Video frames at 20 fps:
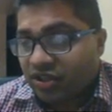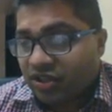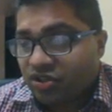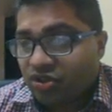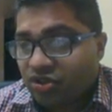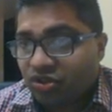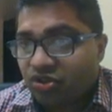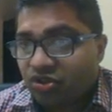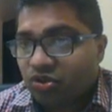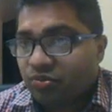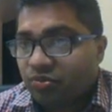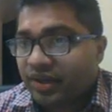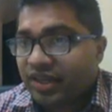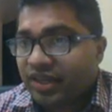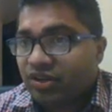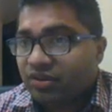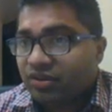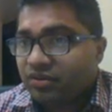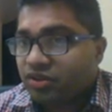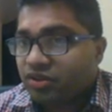So
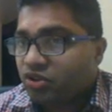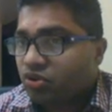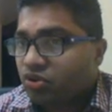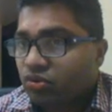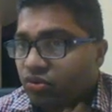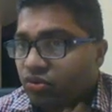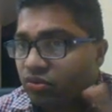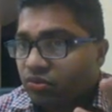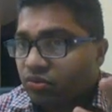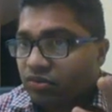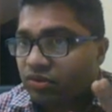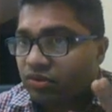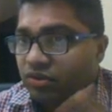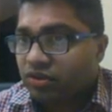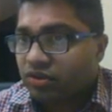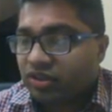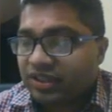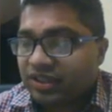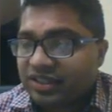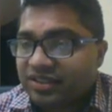you
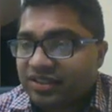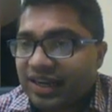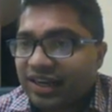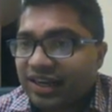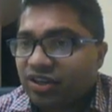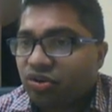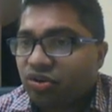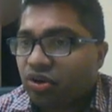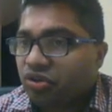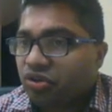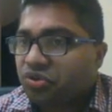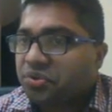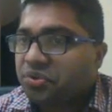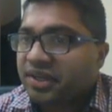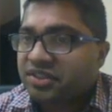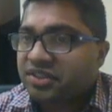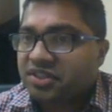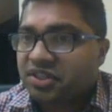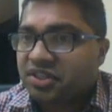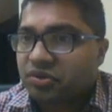decide not to
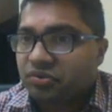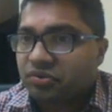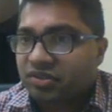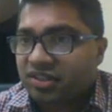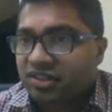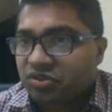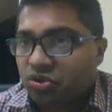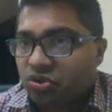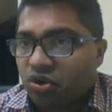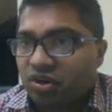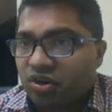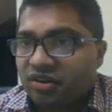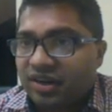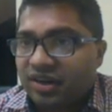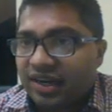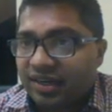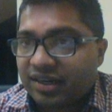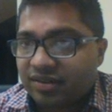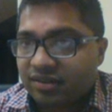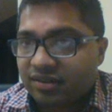execute this
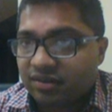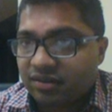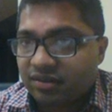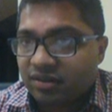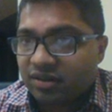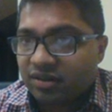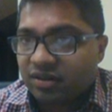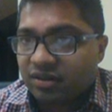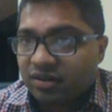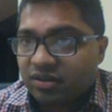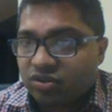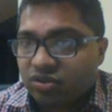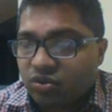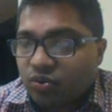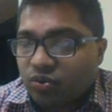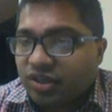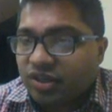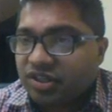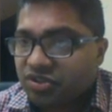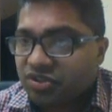contract.
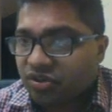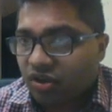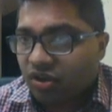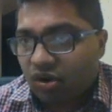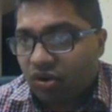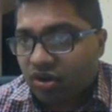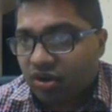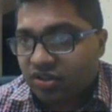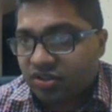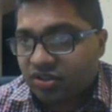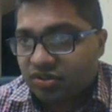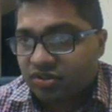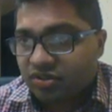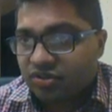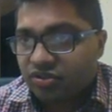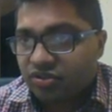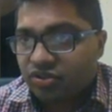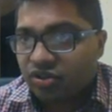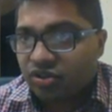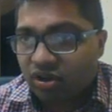So what is your
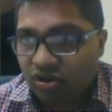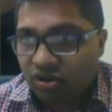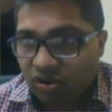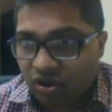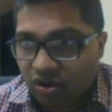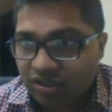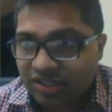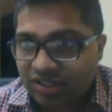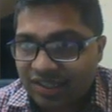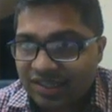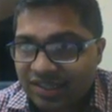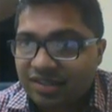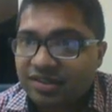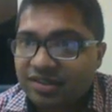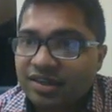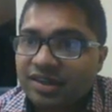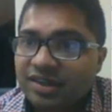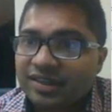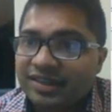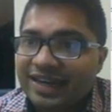loss? Your loss
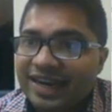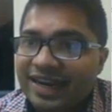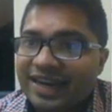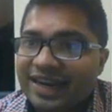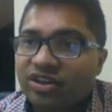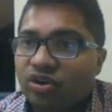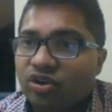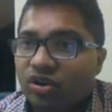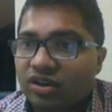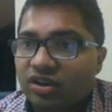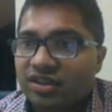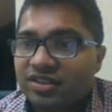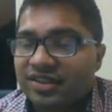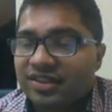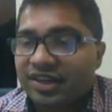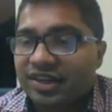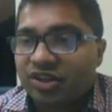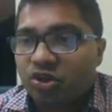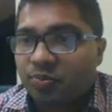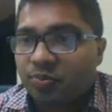is
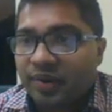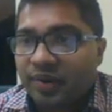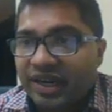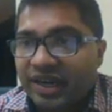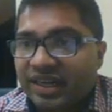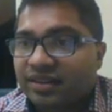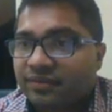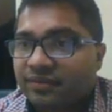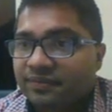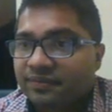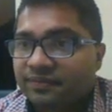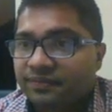$10 that you paid.